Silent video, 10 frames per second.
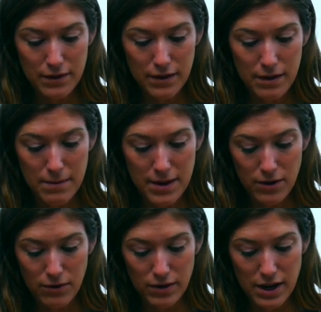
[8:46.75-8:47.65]
of it.
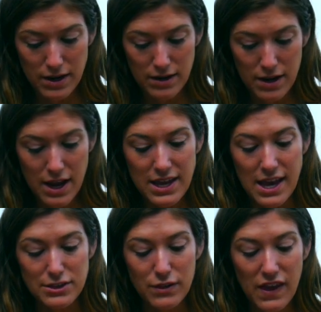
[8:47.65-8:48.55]
Hold on.
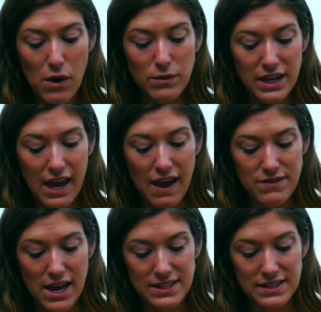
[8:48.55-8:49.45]
Yeah, so they only have
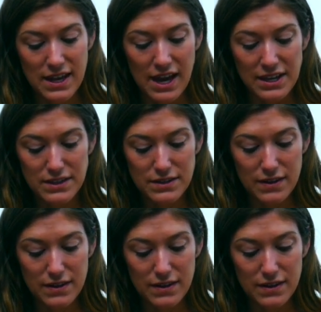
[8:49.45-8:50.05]
that size,